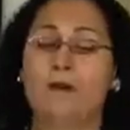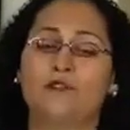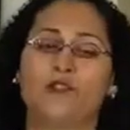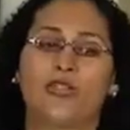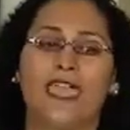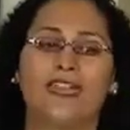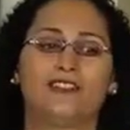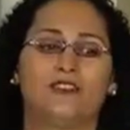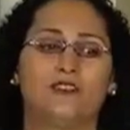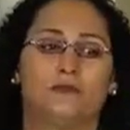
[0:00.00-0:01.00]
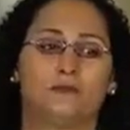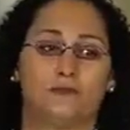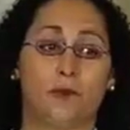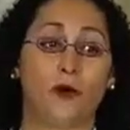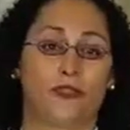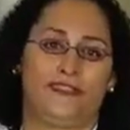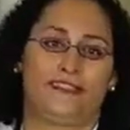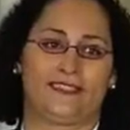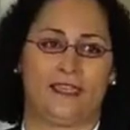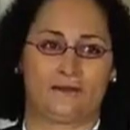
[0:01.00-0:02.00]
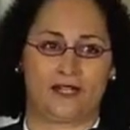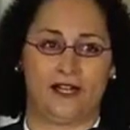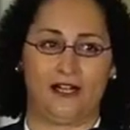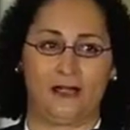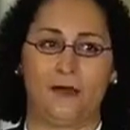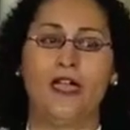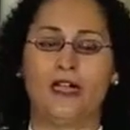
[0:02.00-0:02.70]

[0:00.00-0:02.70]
but you can't do both at the same time.